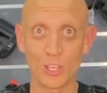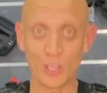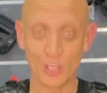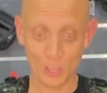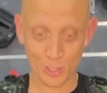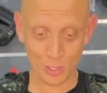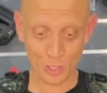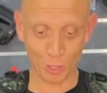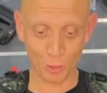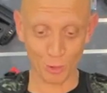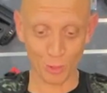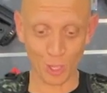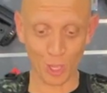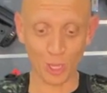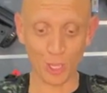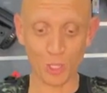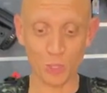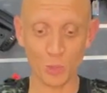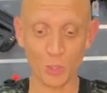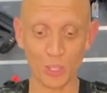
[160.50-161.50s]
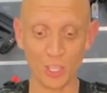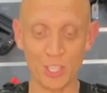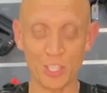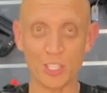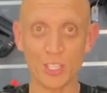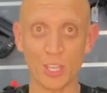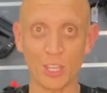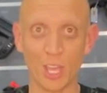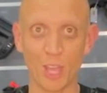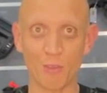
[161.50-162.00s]
Soul Knowledge within
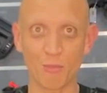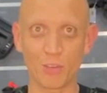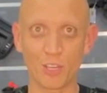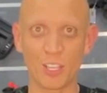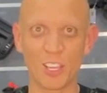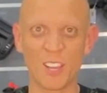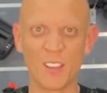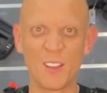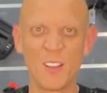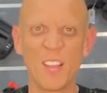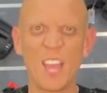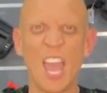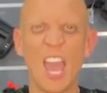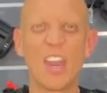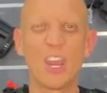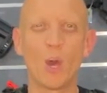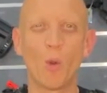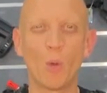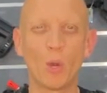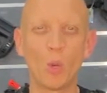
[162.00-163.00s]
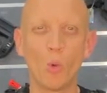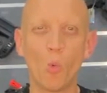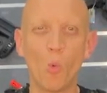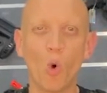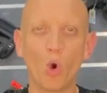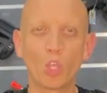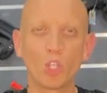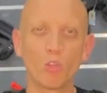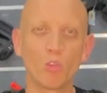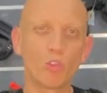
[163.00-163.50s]
South Africa, and I want to
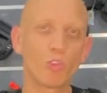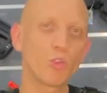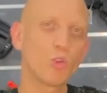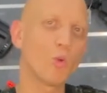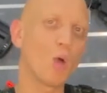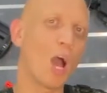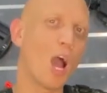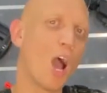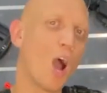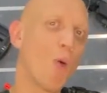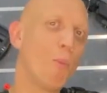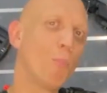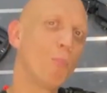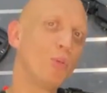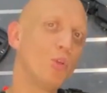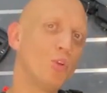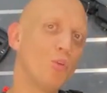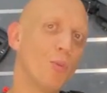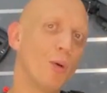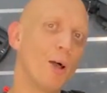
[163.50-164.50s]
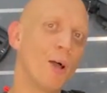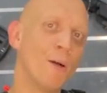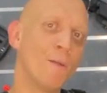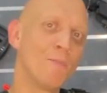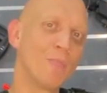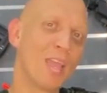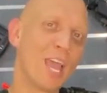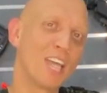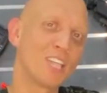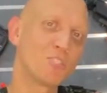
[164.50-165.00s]
walk you through how Puma
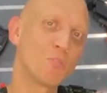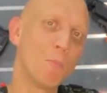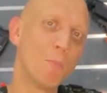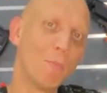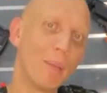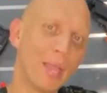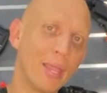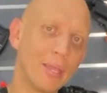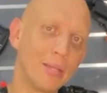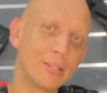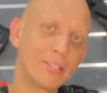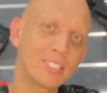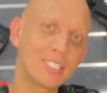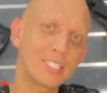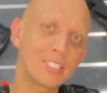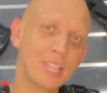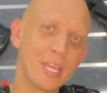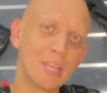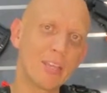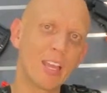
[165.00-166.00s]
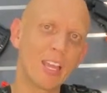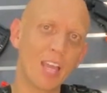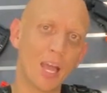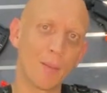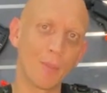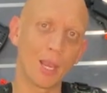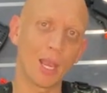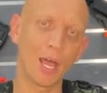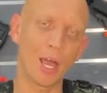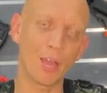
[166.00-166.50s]
has made Snake come
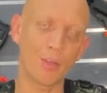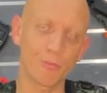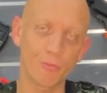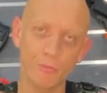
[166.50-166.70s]
alive.